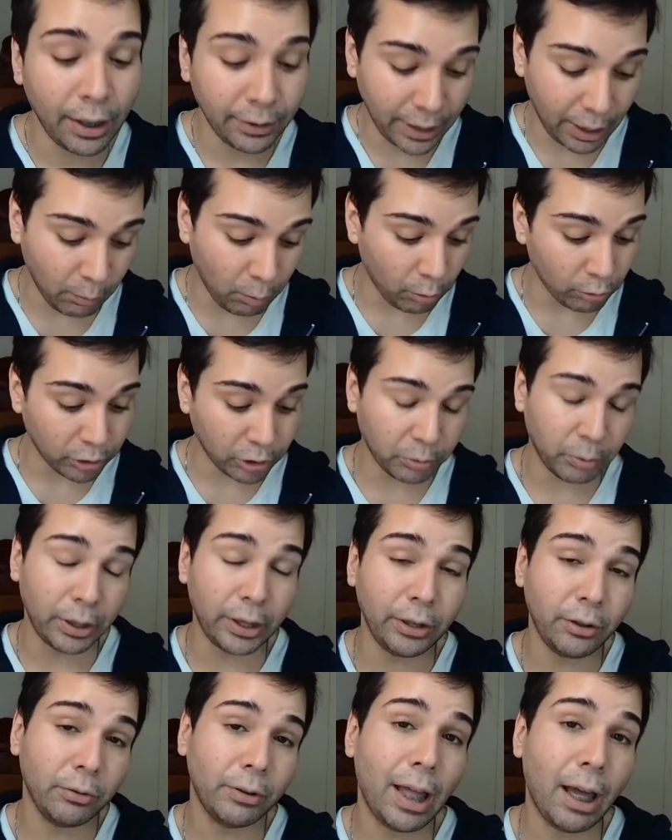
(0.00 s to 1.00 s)
They won't
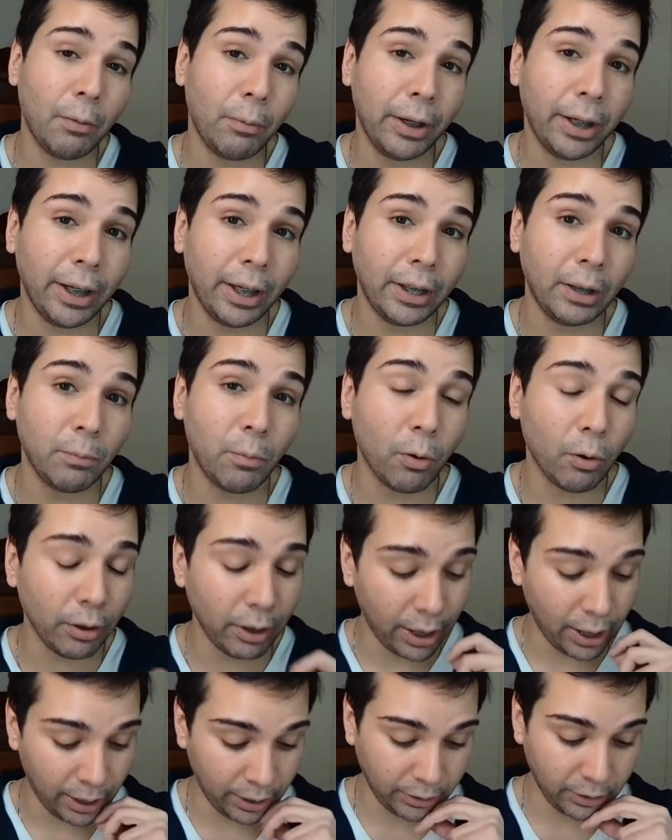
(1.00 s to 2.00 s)
treat you that way anymore.
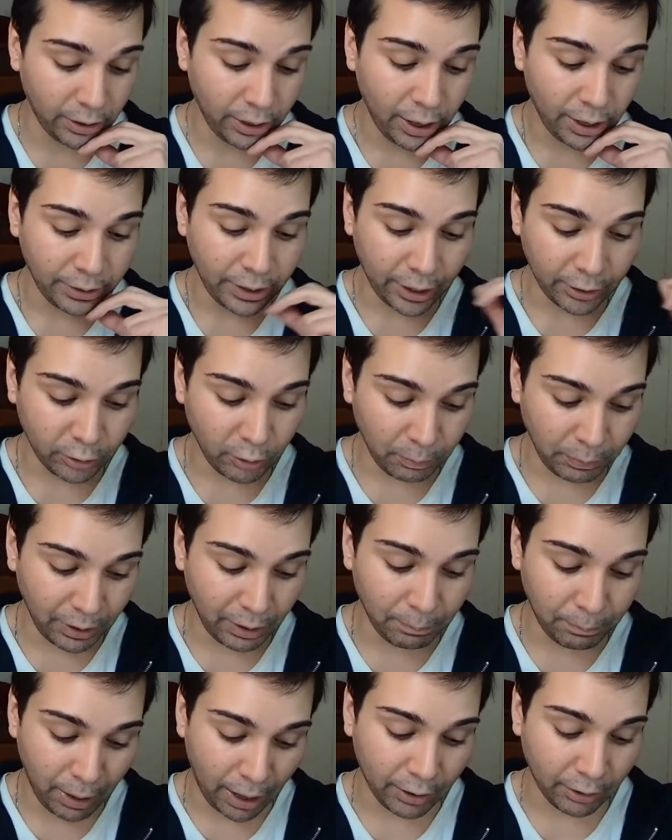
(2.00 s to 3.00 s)
And things will
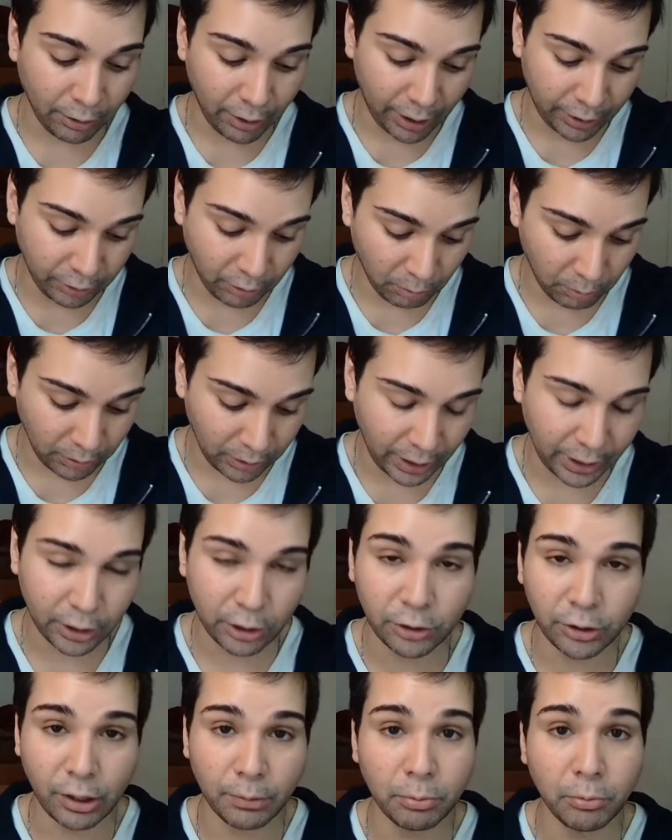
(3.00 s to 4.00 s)
be better in your
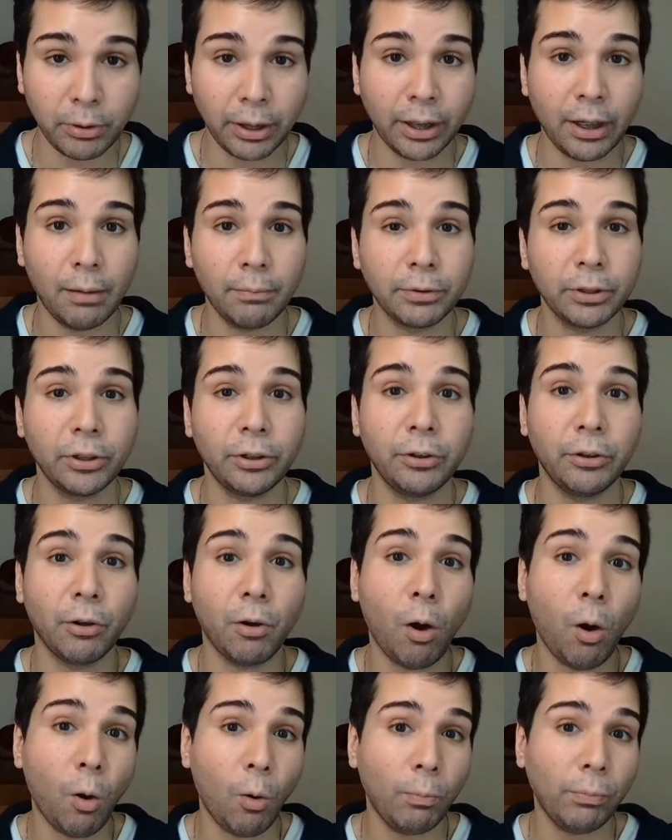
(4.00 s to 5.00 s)
relationship when it comes to your
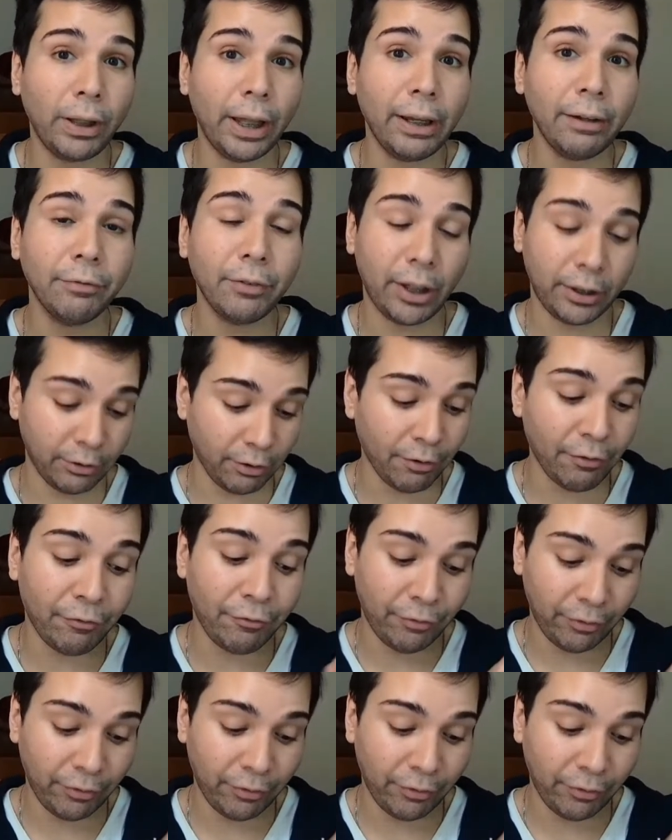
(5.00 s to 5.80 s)
home life and your